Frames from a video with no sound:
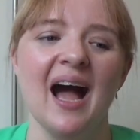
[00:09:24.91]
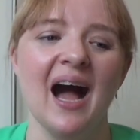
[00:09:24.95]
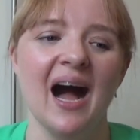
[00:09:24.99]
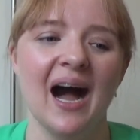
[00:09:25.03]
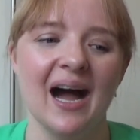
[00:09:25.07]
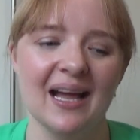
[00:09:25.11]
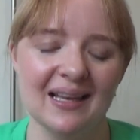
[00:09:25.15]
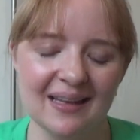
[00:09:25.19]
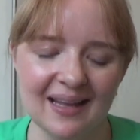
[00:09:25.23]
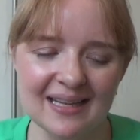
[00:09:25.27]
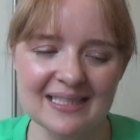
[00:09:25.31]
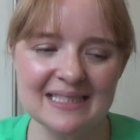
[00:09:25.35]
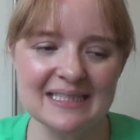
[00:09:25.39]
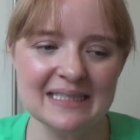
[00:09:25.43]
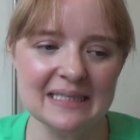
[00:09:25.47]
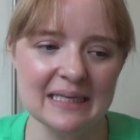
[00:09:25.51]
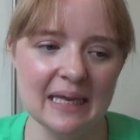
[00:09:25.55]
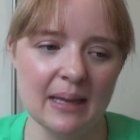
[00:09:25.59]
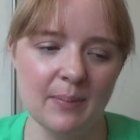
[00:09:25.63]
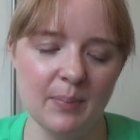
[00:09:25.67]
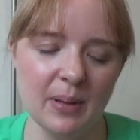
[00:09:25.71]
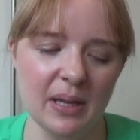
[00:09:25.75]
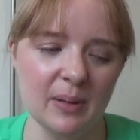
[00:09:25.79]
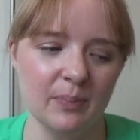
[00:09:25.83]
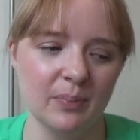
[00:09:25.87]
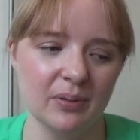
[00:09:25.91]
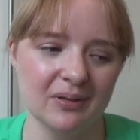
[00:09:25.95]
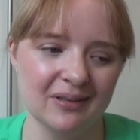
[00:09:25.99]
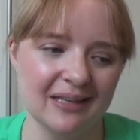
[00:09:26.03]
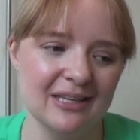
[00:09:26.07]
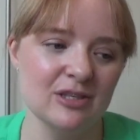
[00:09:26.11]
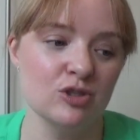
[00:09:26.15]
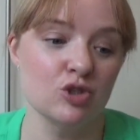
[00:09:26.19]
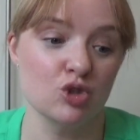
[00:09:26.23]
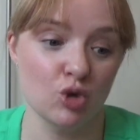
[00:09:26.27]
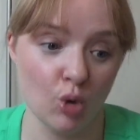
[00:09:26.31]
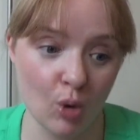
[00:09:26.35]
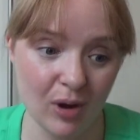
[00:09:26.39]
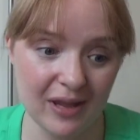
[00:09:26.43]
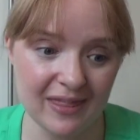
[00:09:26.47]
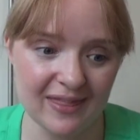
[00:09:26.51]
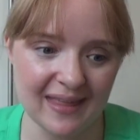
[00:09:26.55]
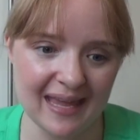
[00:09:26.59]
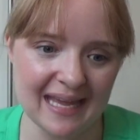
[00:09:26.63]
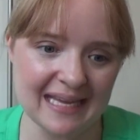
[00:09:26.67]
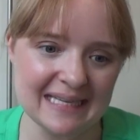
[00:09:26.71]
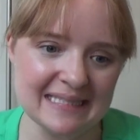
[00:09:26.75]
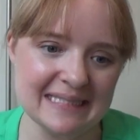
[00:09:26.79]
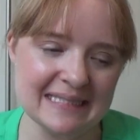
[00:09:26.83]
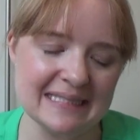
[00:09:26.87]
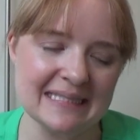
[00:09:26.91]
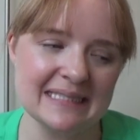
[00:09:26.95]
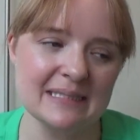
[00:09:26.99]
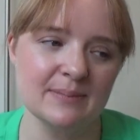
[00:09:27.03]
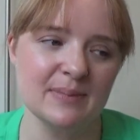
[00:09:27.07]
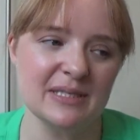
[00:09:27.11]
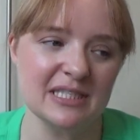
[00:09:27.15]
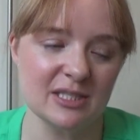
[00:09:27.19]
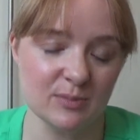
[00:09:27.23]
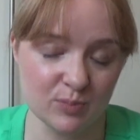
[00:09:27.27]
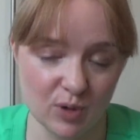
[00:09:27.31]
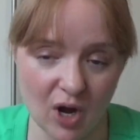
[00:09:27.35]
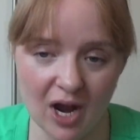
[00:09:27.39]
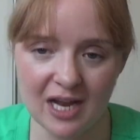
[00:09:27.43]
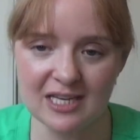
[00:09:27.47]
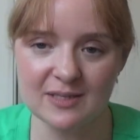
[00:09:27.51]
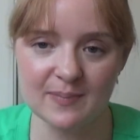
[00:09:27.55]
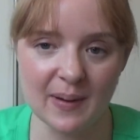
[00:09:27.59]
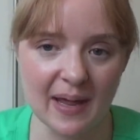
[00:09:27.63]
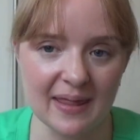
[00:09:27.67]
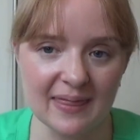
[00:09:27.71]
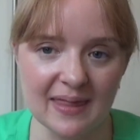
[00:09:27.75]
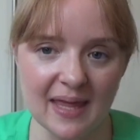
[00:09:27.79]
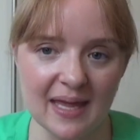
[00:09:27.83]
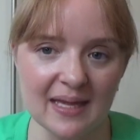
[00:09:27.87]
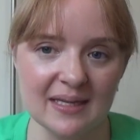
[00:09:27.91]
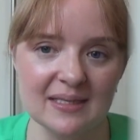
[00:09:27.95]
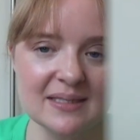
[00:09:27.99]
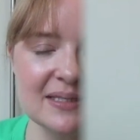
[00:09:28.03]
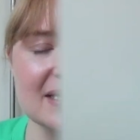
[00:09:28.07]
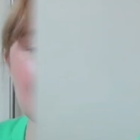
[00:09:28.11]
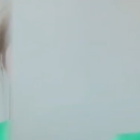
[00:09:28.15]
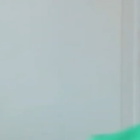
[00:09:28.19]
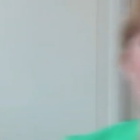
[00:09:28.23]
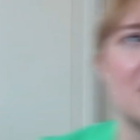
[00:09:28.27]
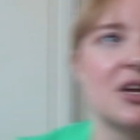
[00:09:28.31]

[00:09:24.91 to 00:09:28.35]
I like to let people enjoy things and be surprised by things.